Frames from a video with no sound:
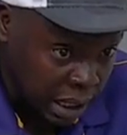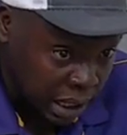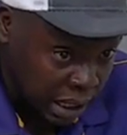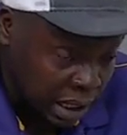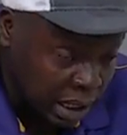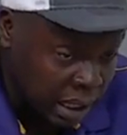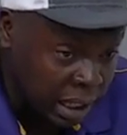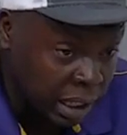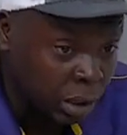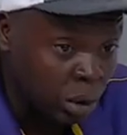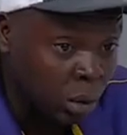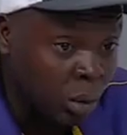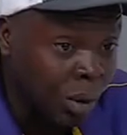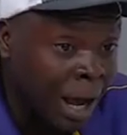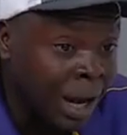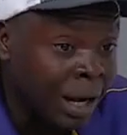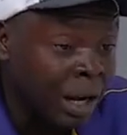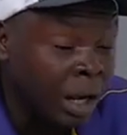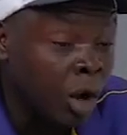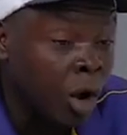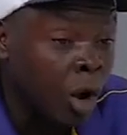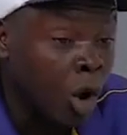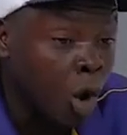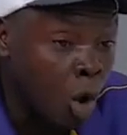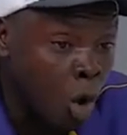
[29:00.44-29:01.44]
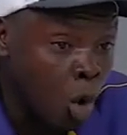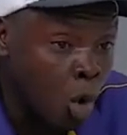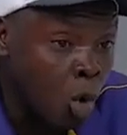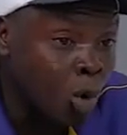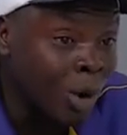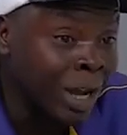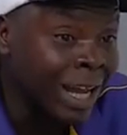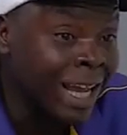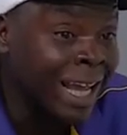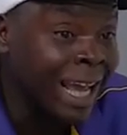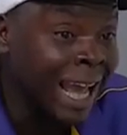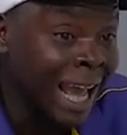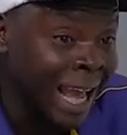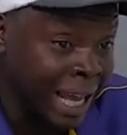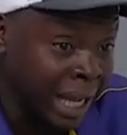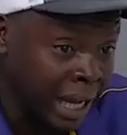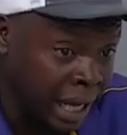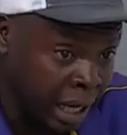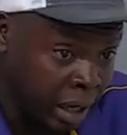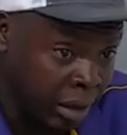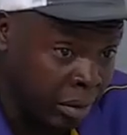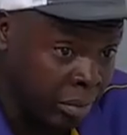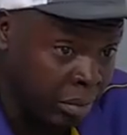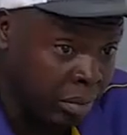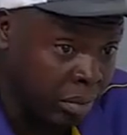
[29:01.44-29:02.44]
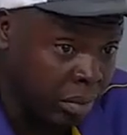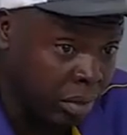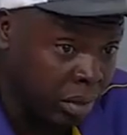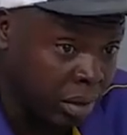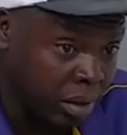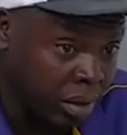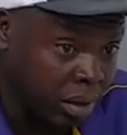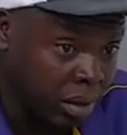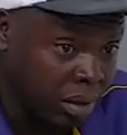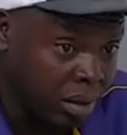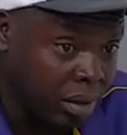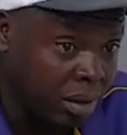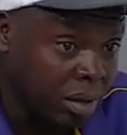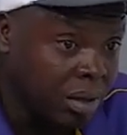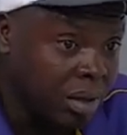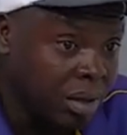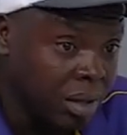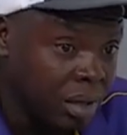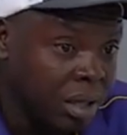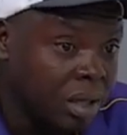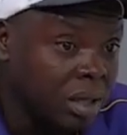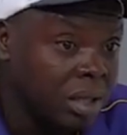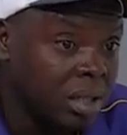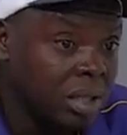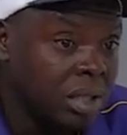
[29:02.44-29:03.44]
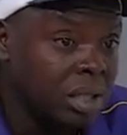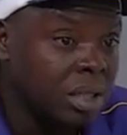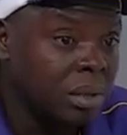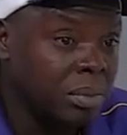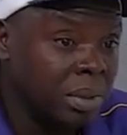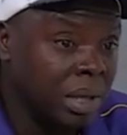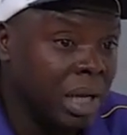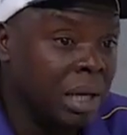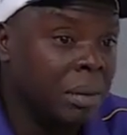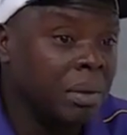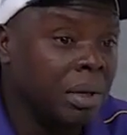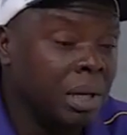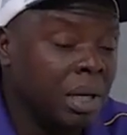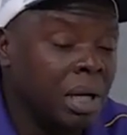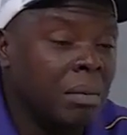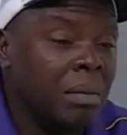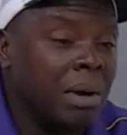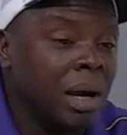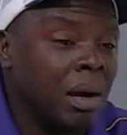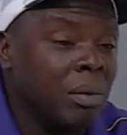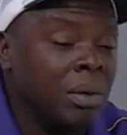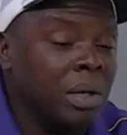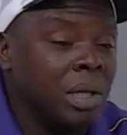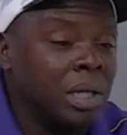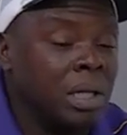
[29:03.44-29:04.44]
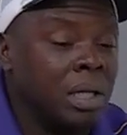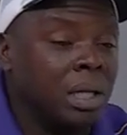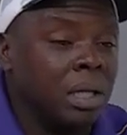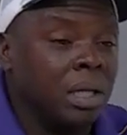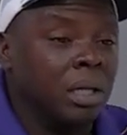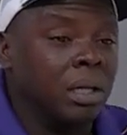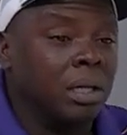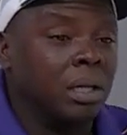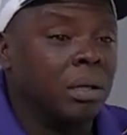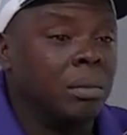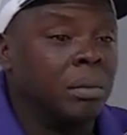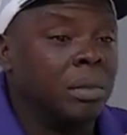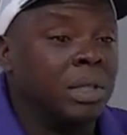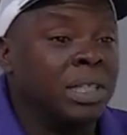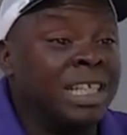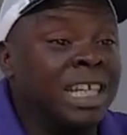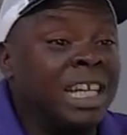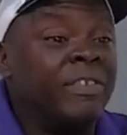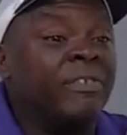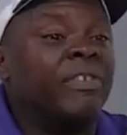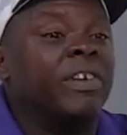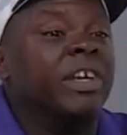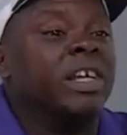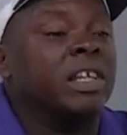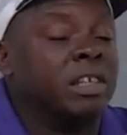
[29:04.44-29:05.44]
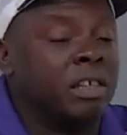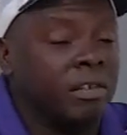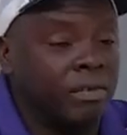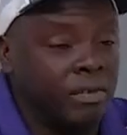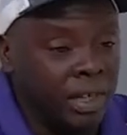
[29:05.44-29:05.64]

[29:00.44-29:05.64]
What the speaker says: throughout the whole game to be able to come out with a dub defensively?